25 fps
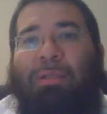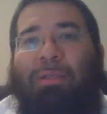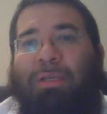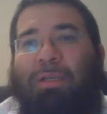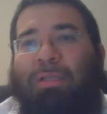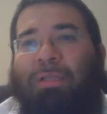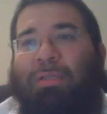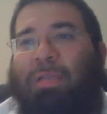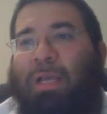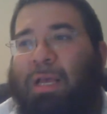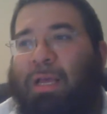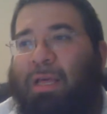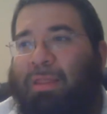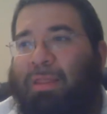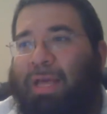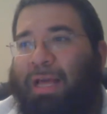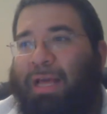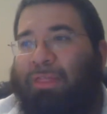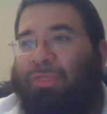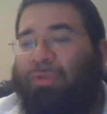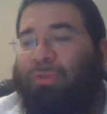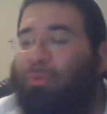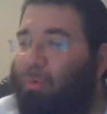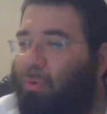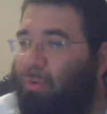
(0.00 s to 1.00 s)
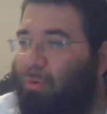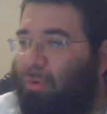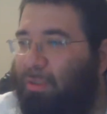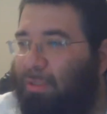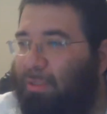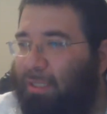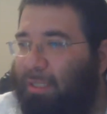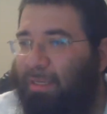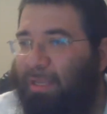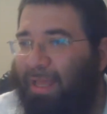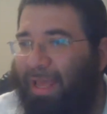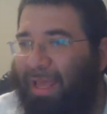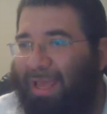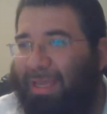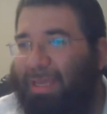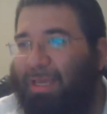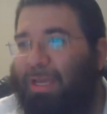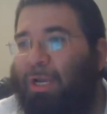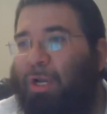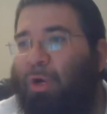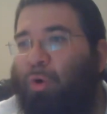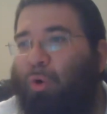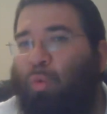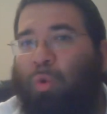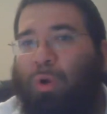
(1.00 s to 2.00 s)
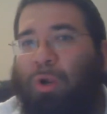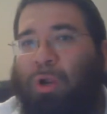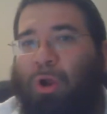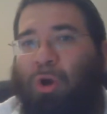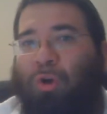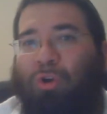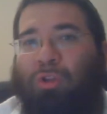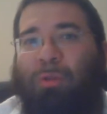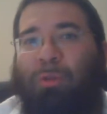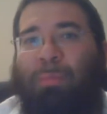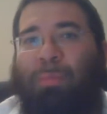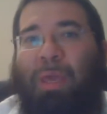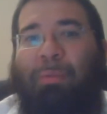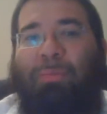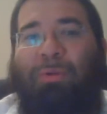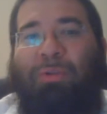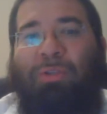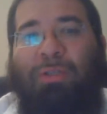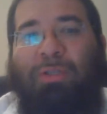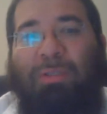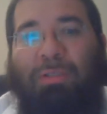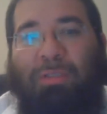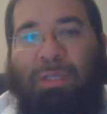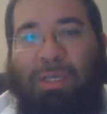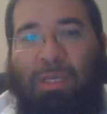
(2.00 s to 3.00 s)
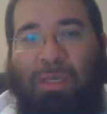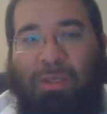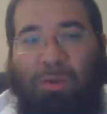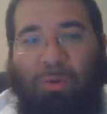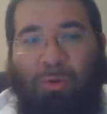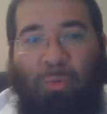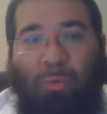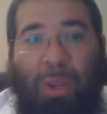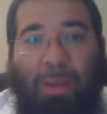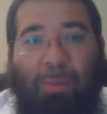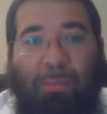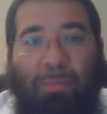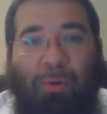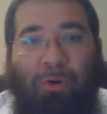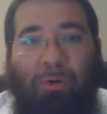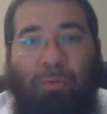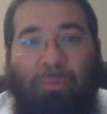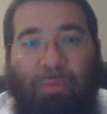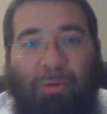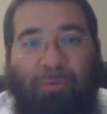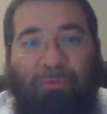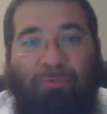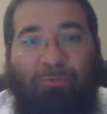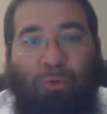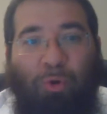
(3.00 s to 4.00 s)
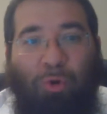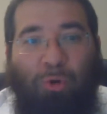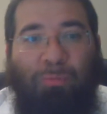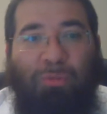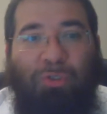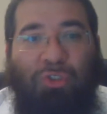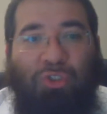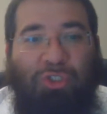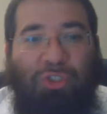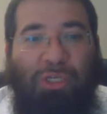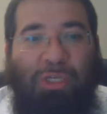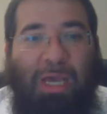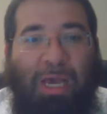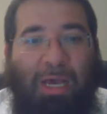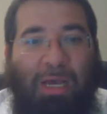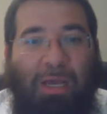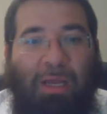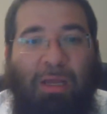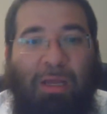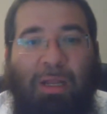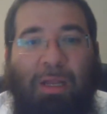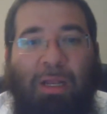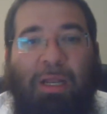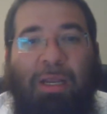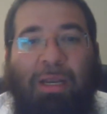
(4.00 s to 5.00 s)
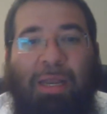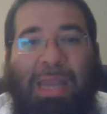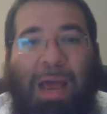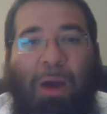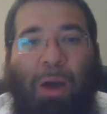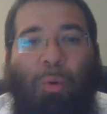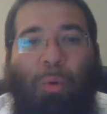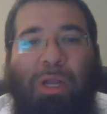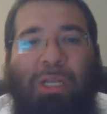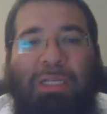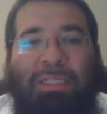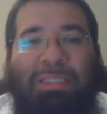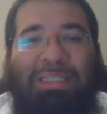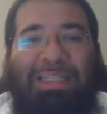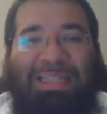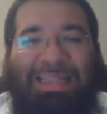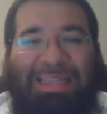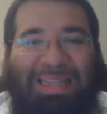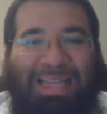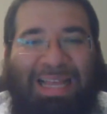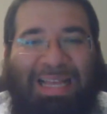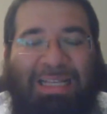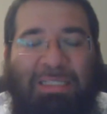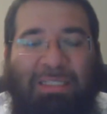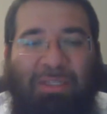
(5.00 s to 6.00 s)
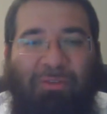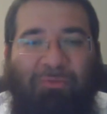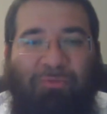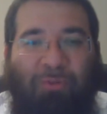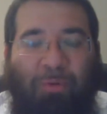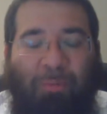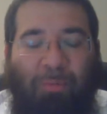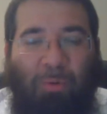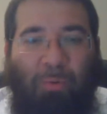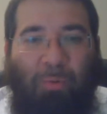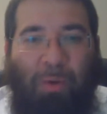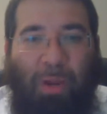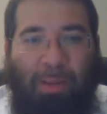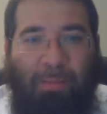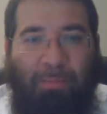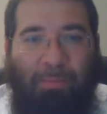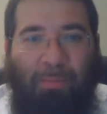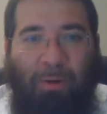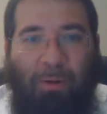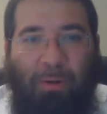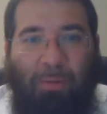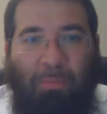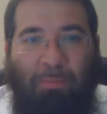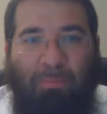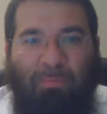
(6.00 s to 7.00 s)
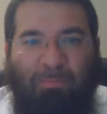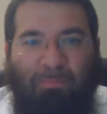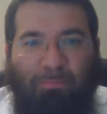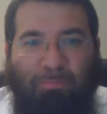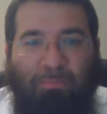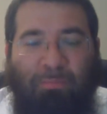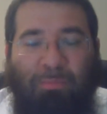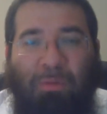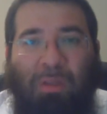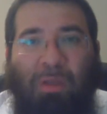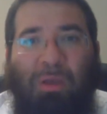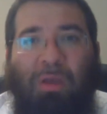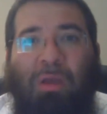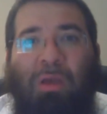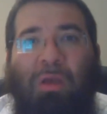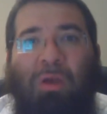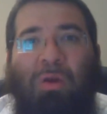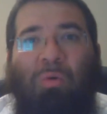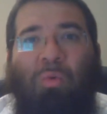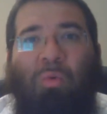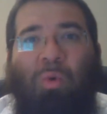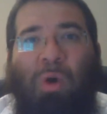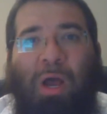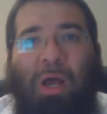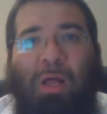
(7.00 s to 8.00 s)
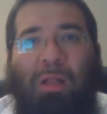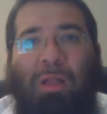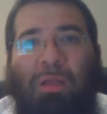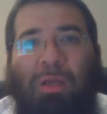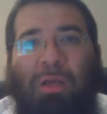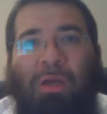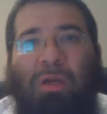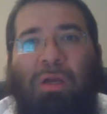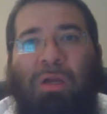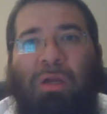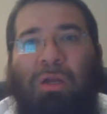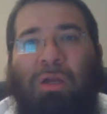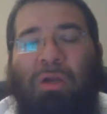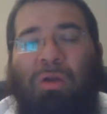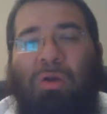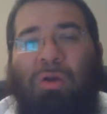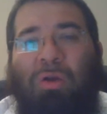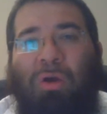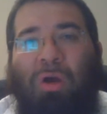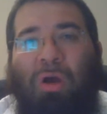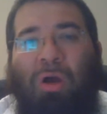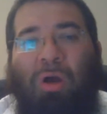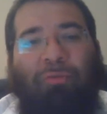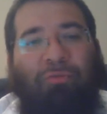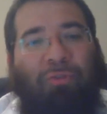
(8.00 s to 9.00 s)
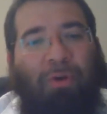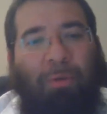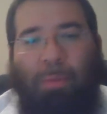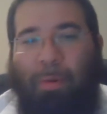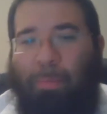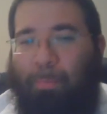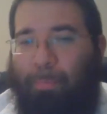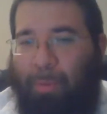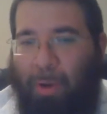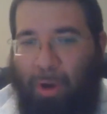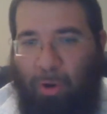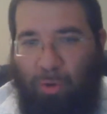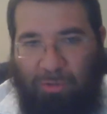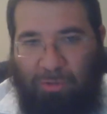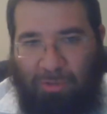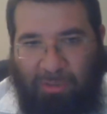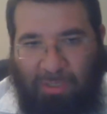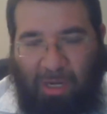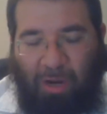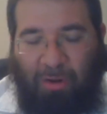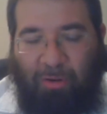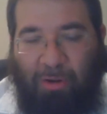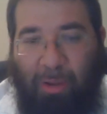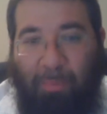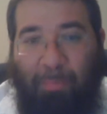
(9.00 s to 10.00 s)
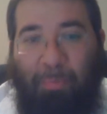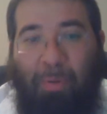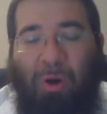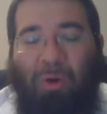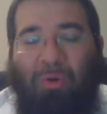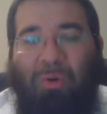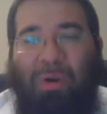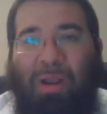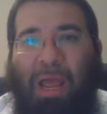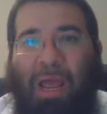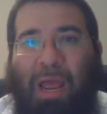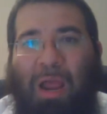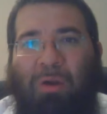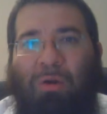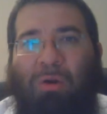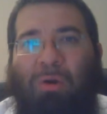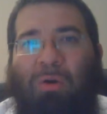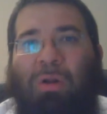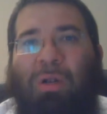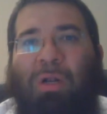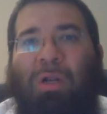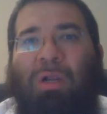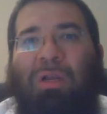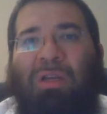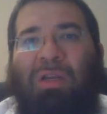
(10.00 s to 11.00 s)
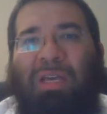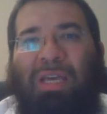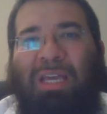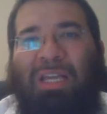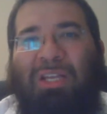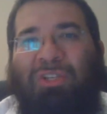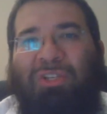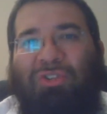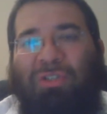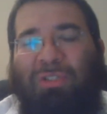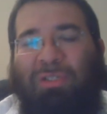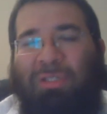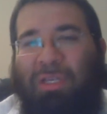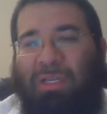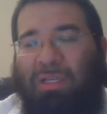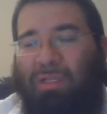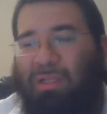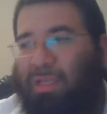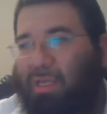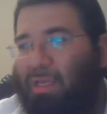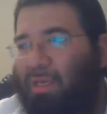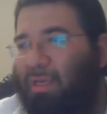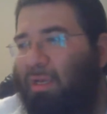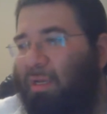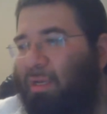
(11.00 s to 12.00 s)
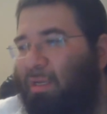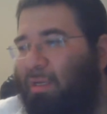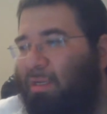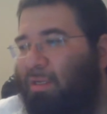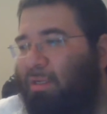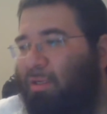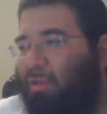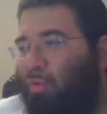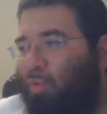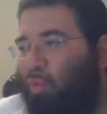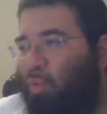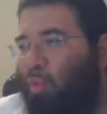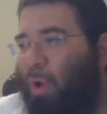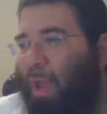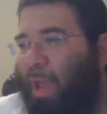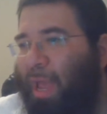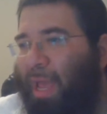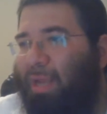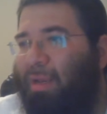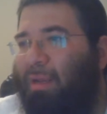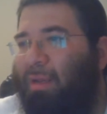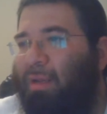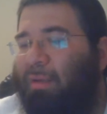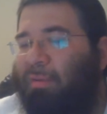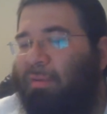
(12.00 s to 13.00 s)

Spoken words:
us that through today, we're going to be able to see the rainbow before Mashiach. Now, what is the lesson from a rainbow? Well, from a bow and arrow. Interestingly, when